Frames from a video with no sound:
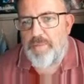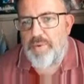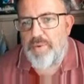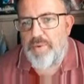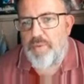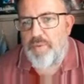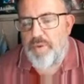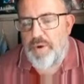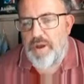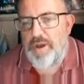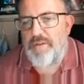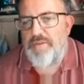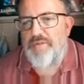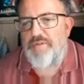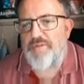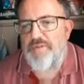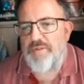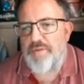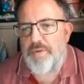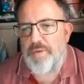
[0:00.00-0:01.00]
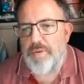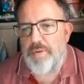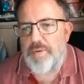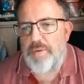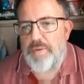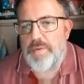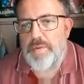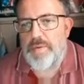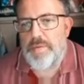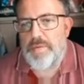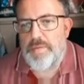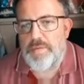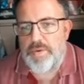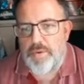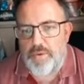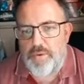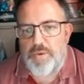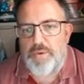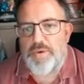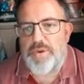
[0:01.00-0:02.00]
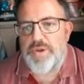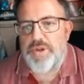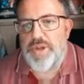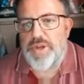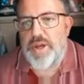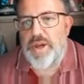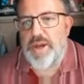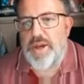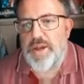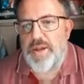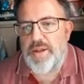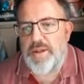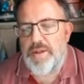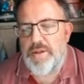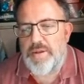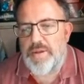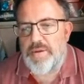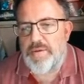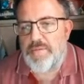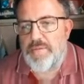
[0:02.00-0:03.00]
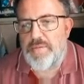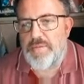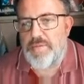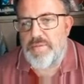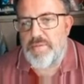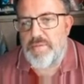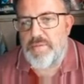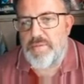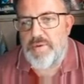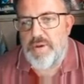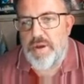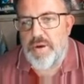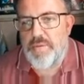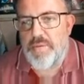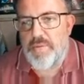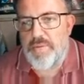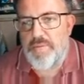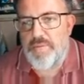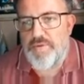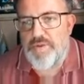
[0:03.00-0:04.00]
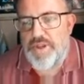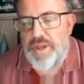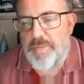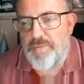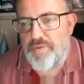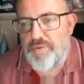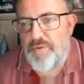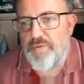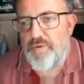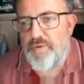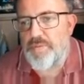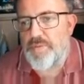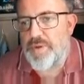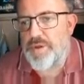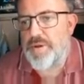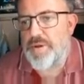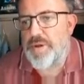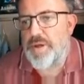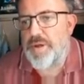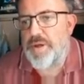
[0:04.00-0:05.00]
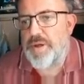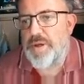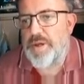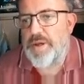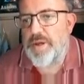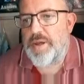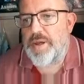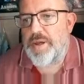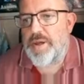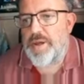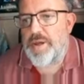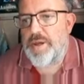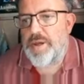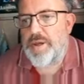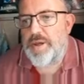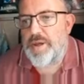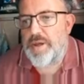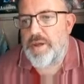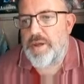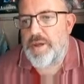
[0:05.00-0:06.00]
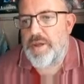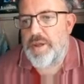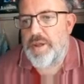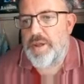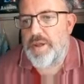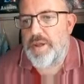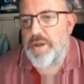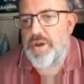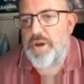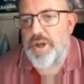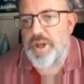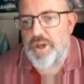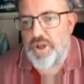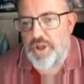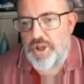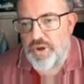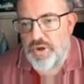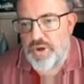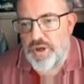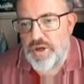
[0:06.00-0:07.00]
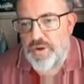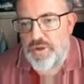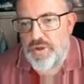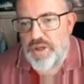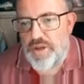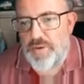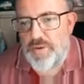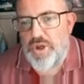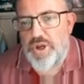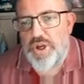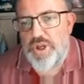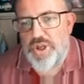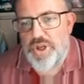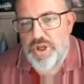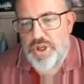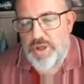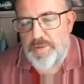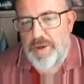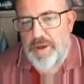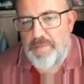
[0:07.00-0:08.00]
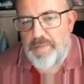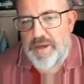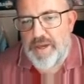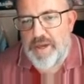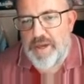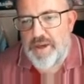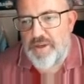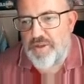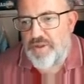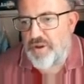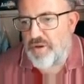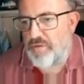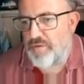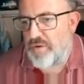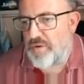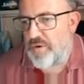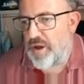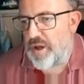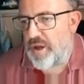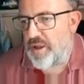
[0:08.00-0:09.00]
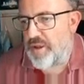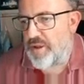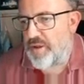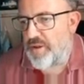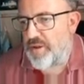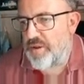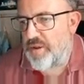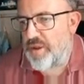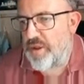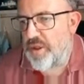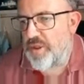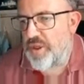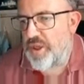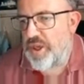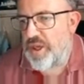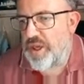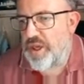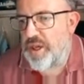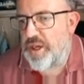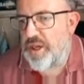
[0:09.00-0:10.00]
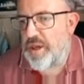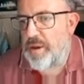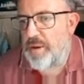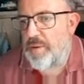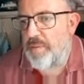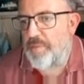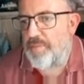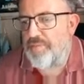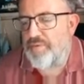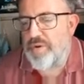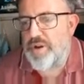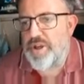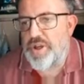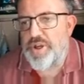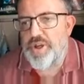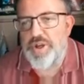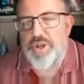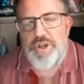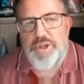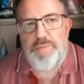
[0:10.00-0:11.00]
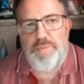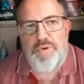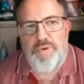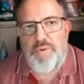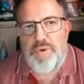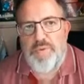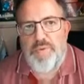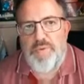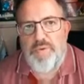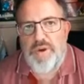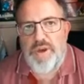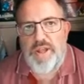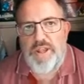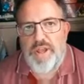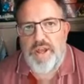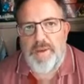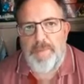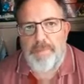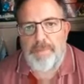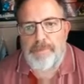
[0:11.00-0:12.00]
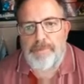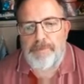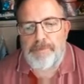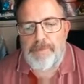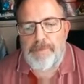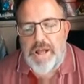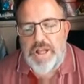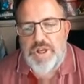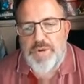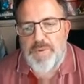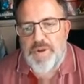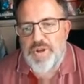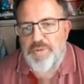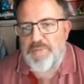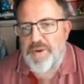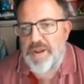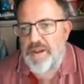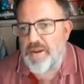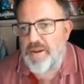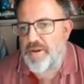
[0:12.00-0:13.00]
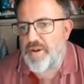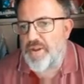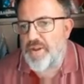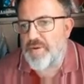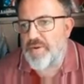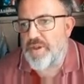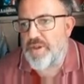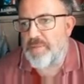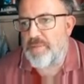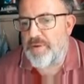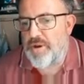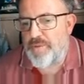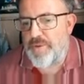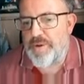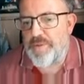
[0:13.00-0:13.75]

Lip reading: with doors and, you know, separate rooms. You get your two kill teams. You could just about make out the crew and the breachers, but we will get a much better look at those in a moment.